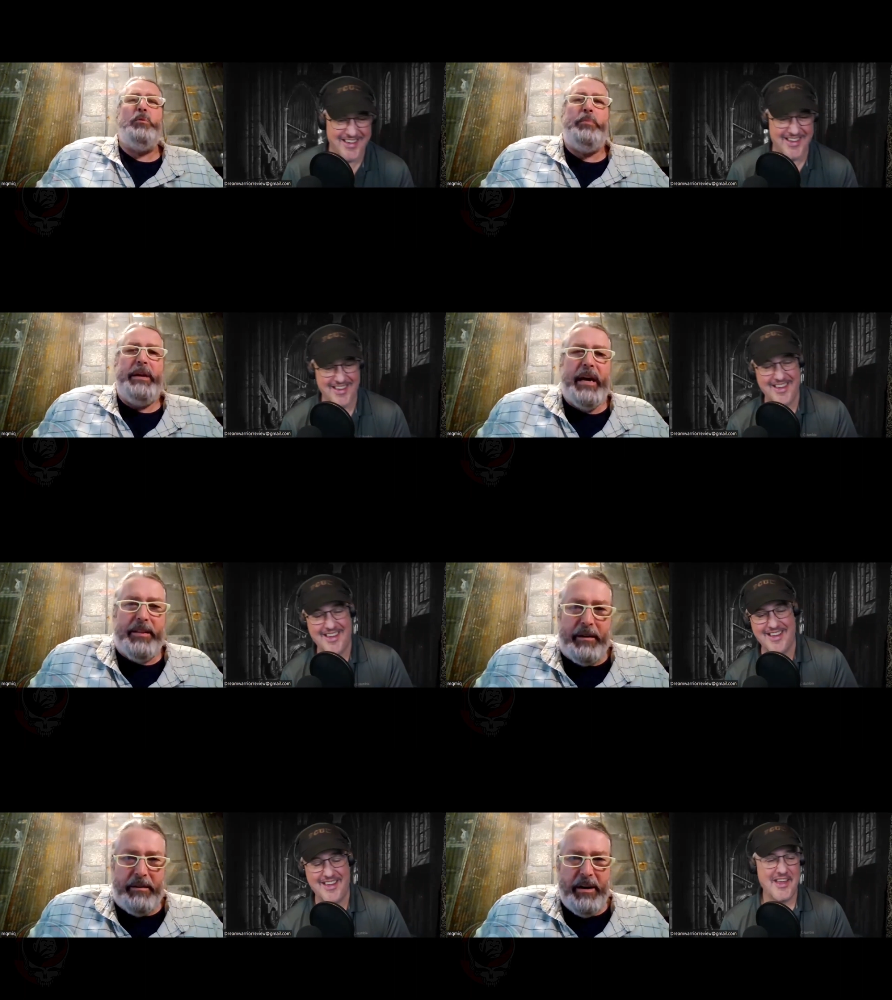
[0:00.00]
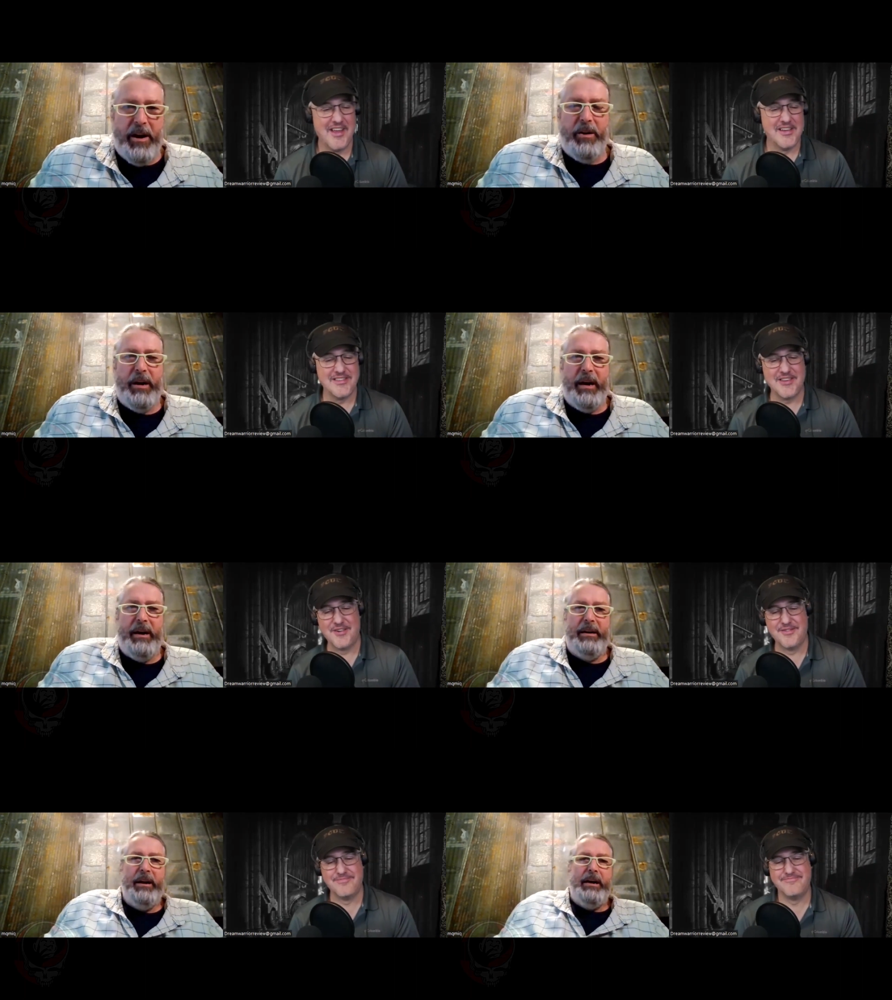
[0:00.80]
Speaker 1: would be nothing. You know,
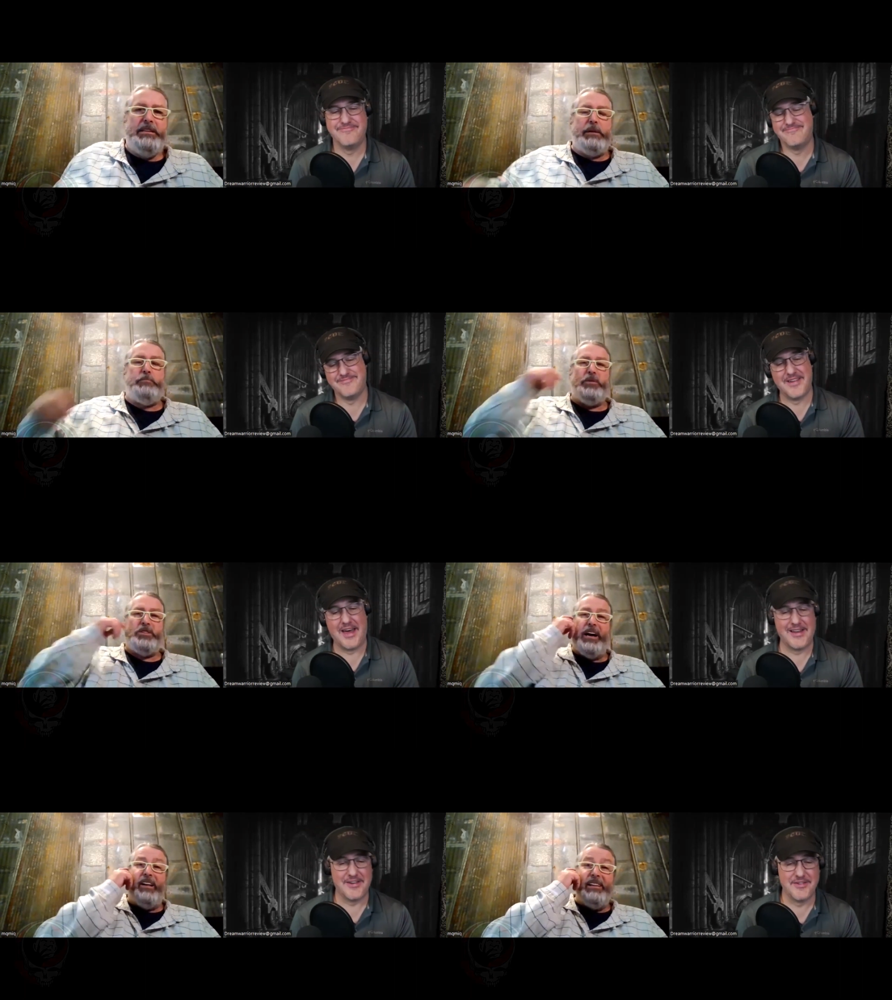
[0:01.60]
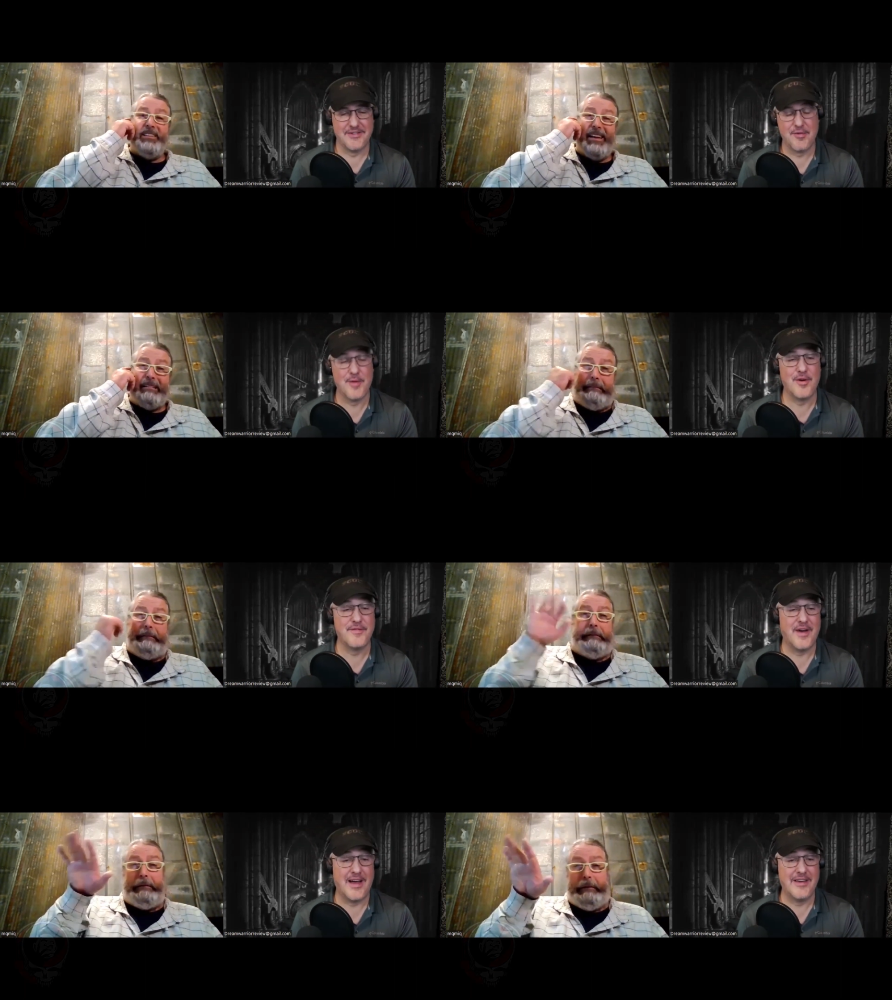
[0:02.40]
so. Uh, Mick I don't know, three
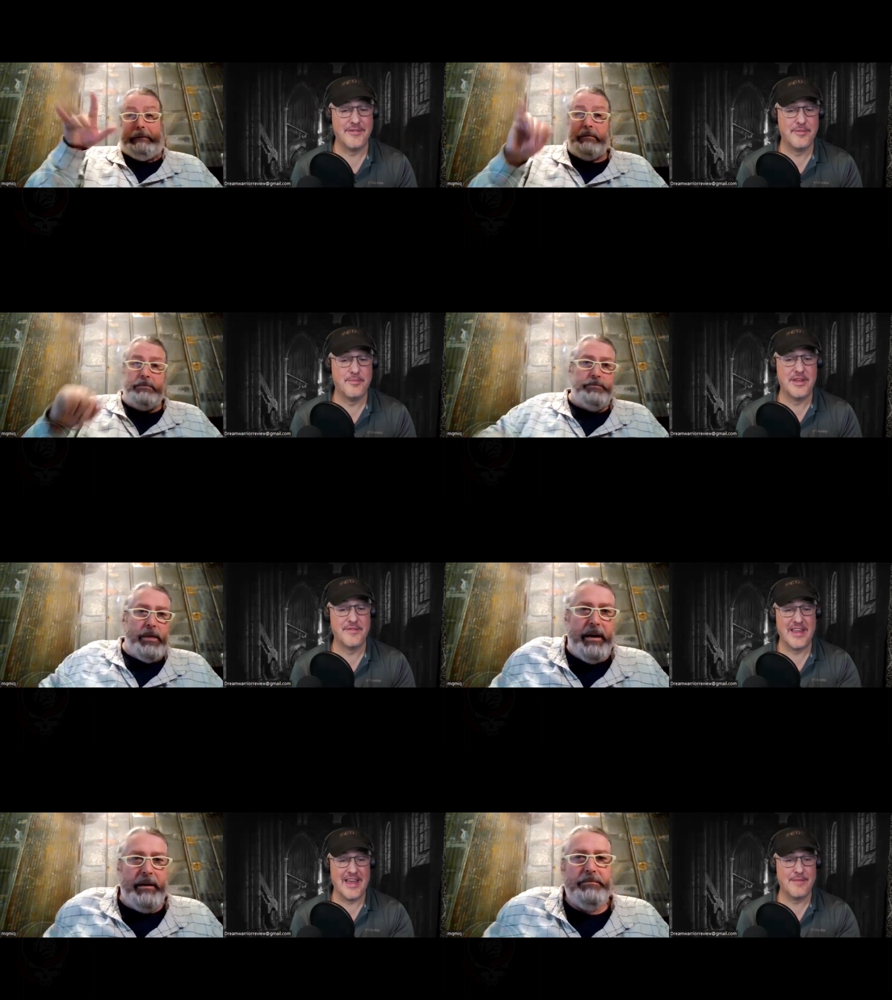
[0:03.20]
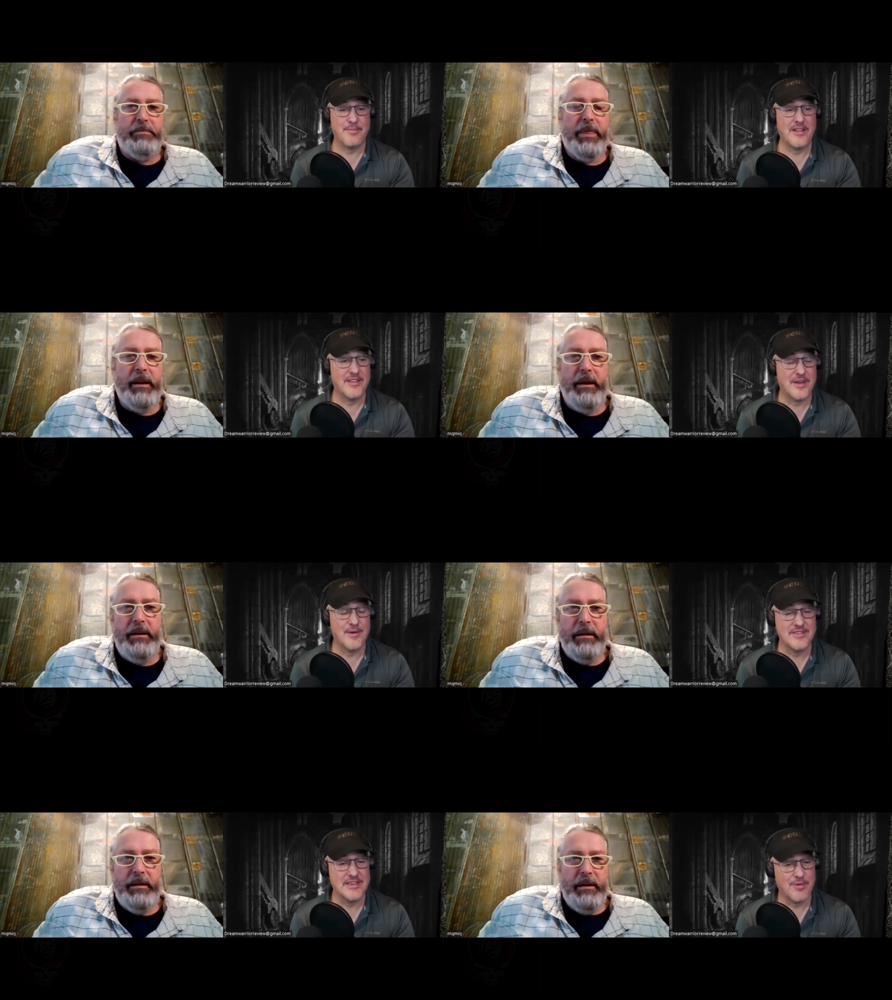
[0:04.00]
Speaker 2: point five, but if it had Bela
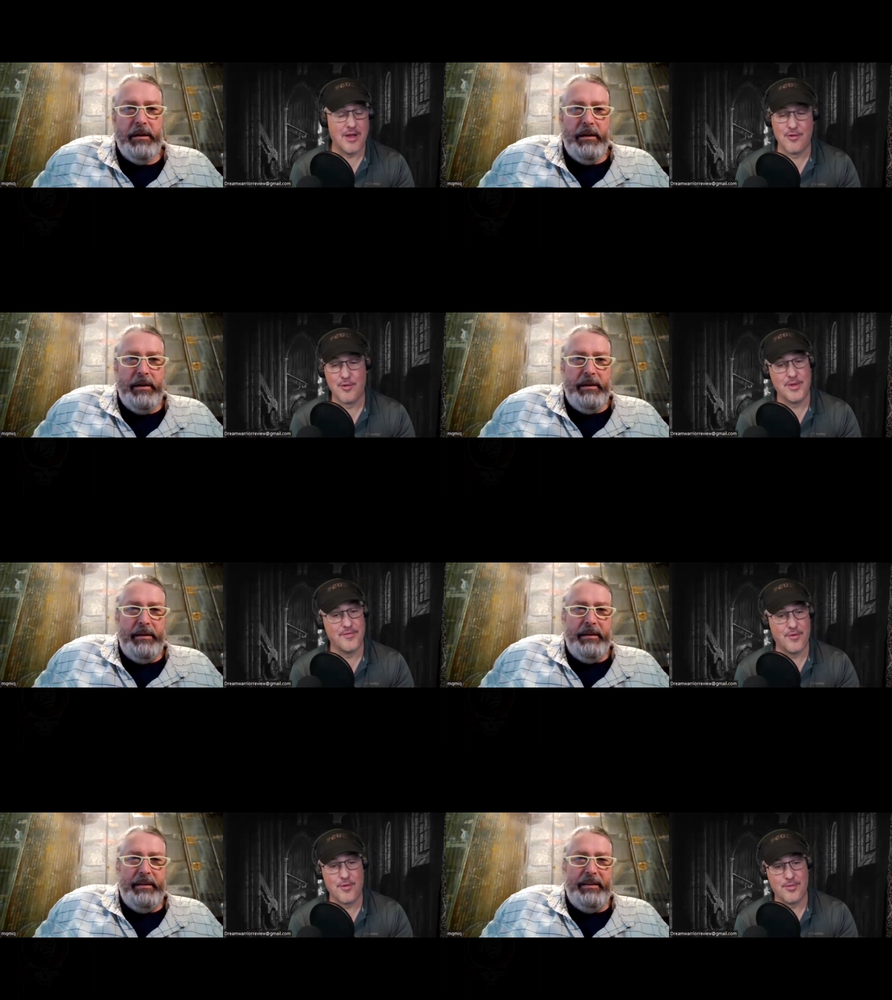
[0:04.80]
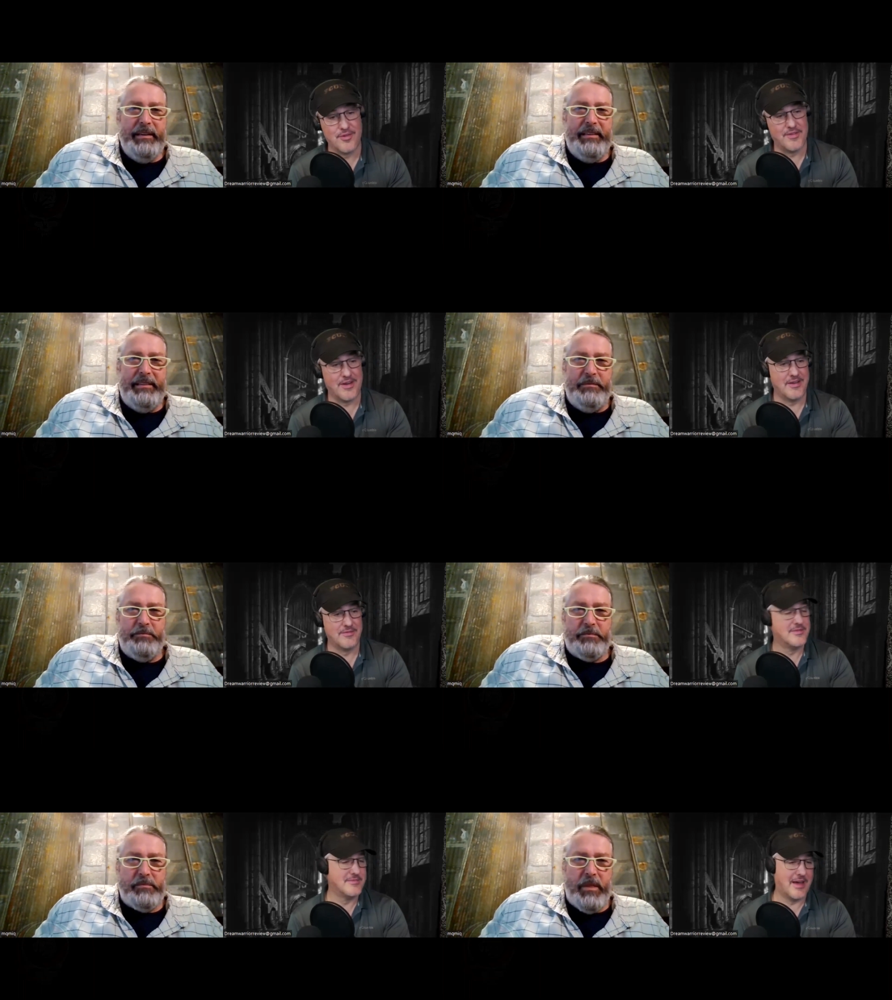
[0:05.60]
Lugosi, probably would be four point five.
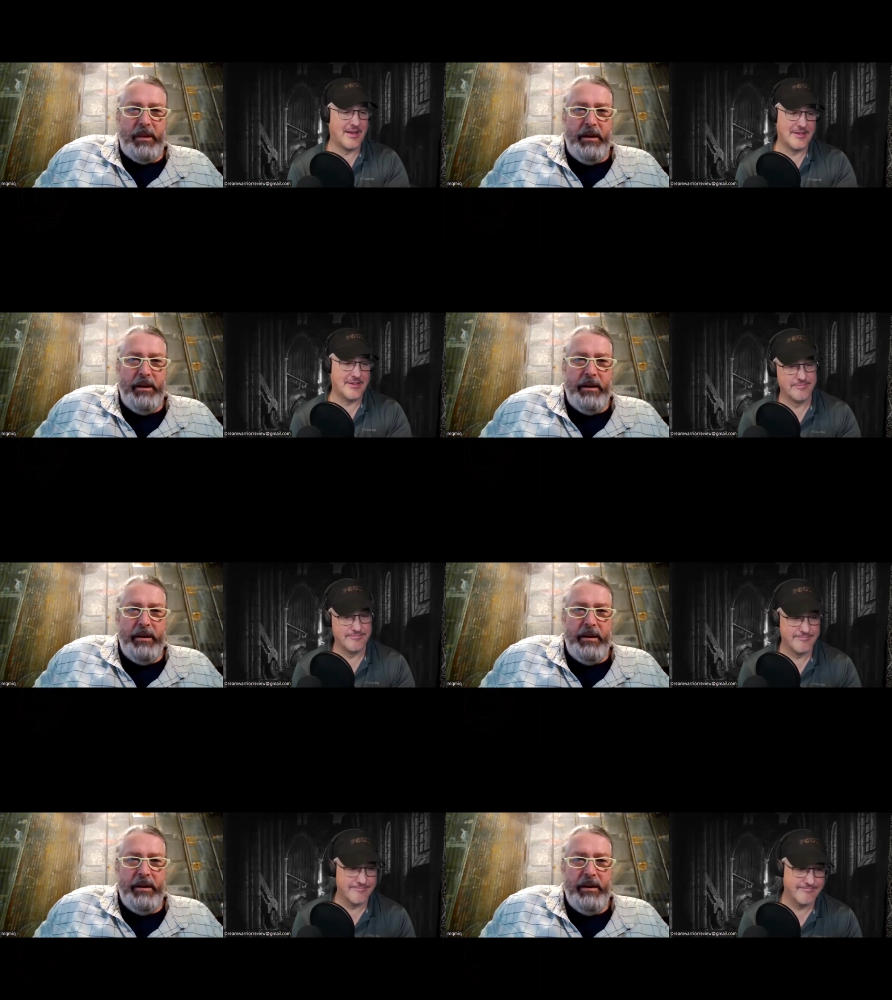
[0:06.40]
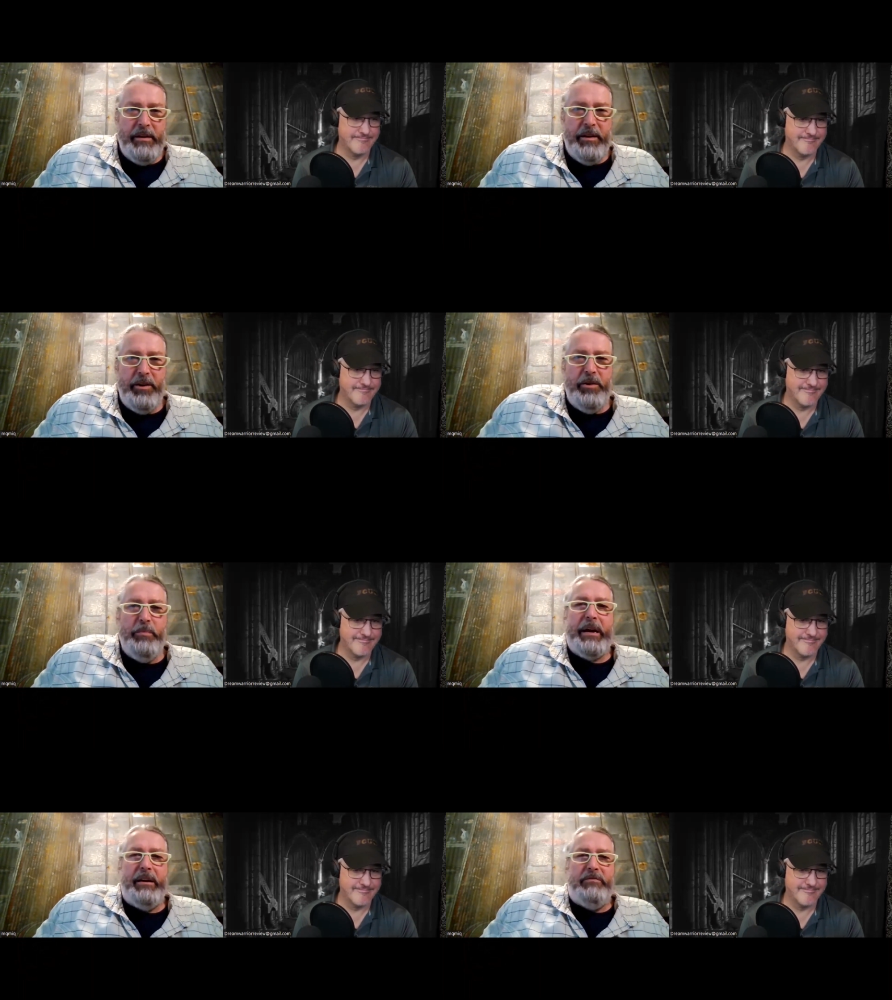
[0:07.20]
I don't know.
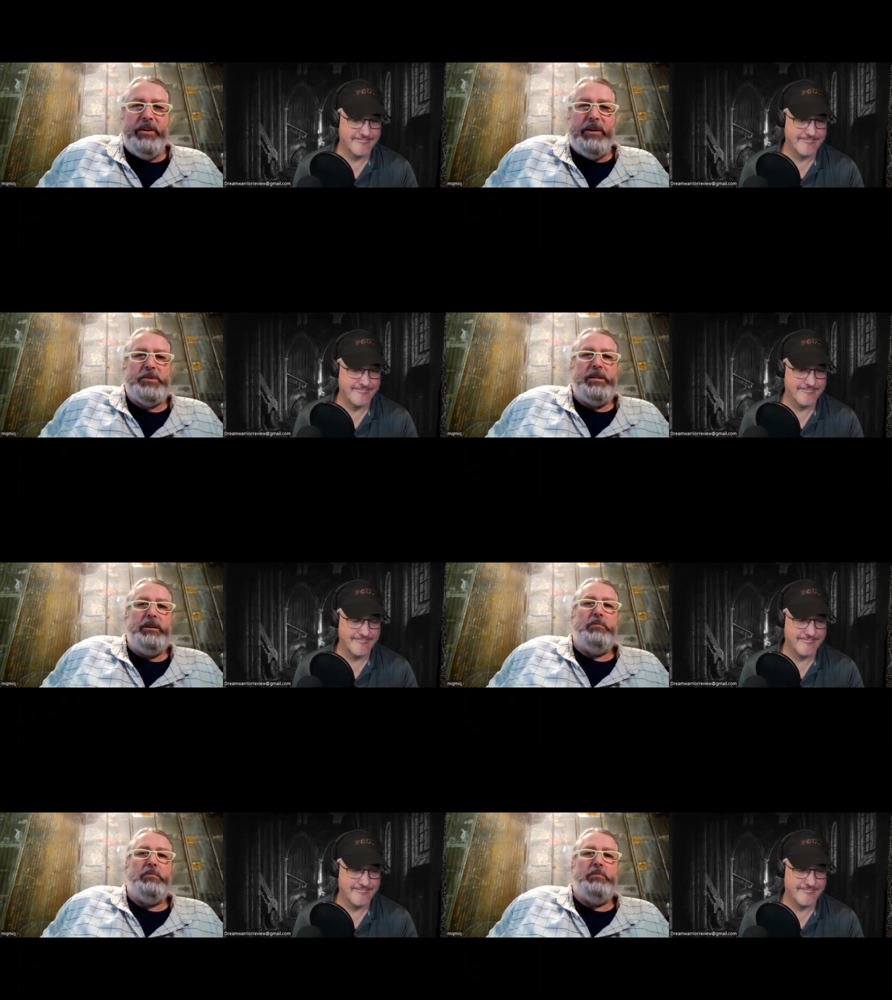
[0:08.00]
Speaker 1: You're making films in your